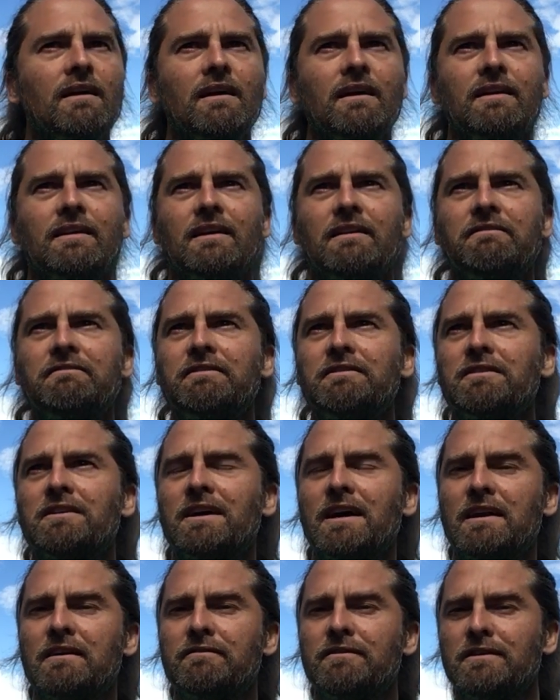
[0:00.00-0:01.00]
and I feel
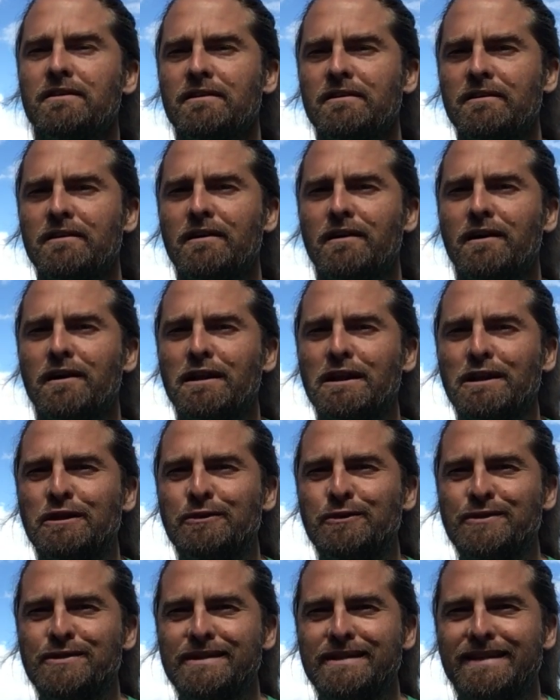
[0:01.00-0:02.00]
kind of a
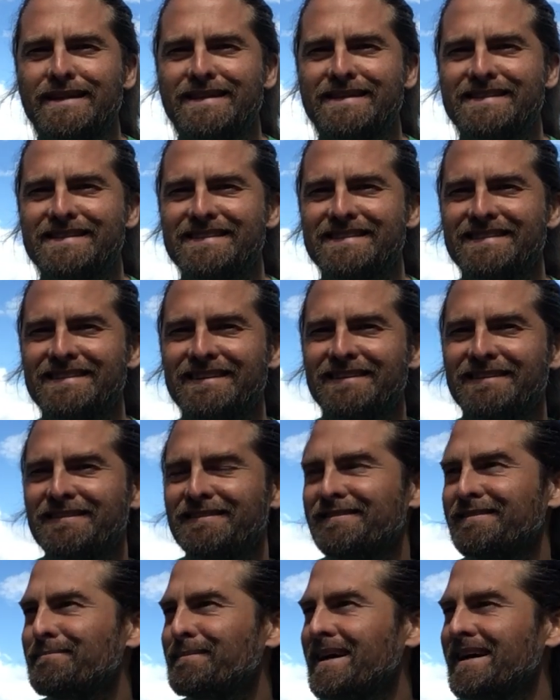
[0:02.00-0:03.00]
looseness of
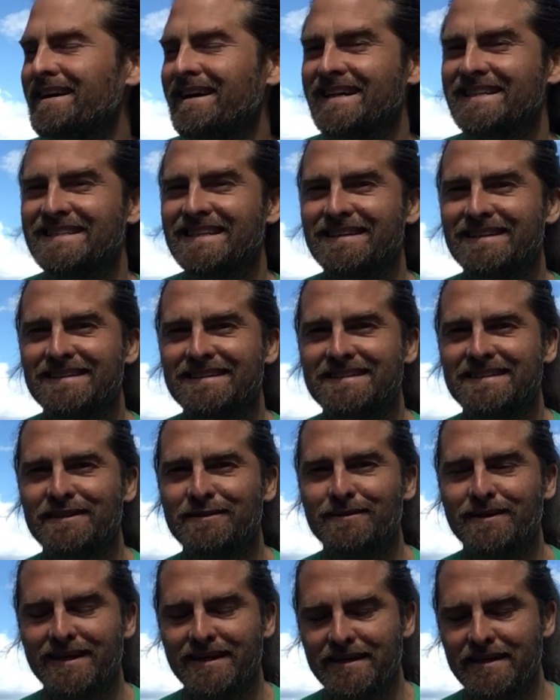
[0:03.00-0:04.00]
my identity
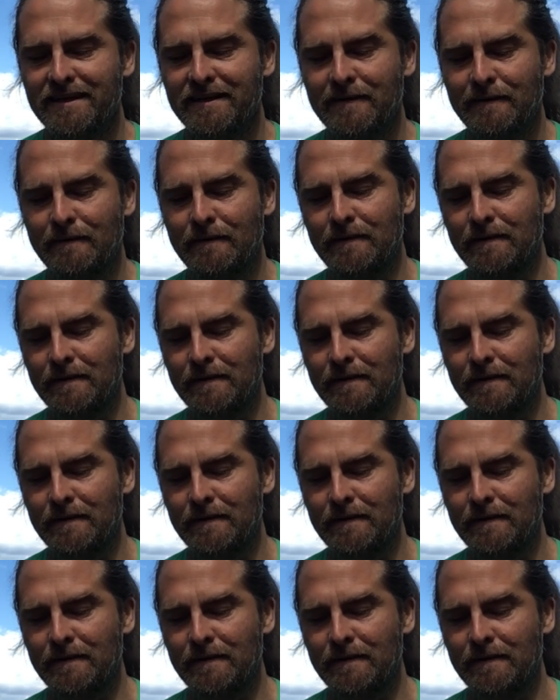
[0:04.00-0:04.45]
right now.